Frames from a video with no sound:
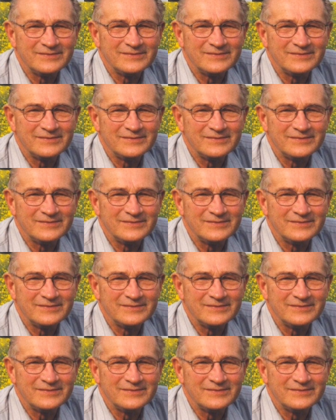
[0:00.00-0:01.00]

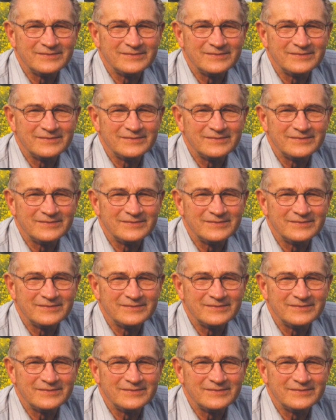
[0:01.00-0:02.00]

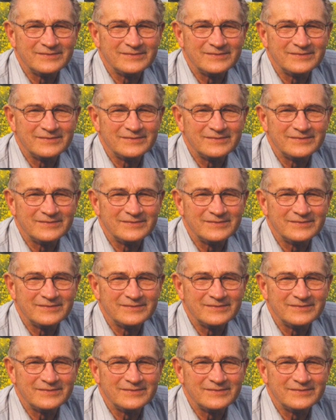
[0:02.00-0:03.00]

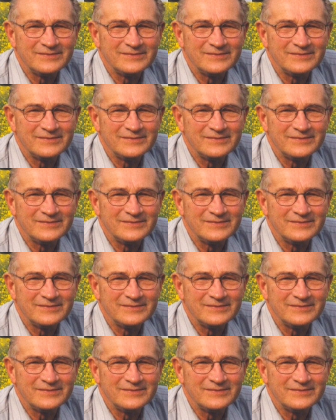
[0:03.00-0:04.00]

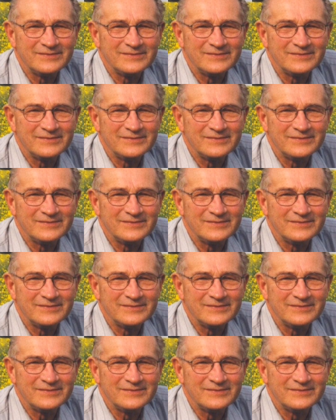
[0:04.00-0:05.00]

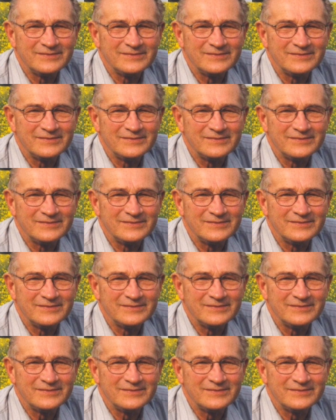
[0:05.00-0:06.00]

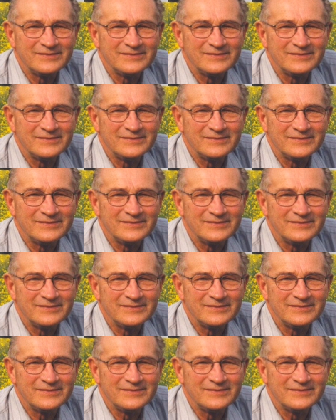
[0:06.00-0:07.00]
This is a still picture; no speech is visible.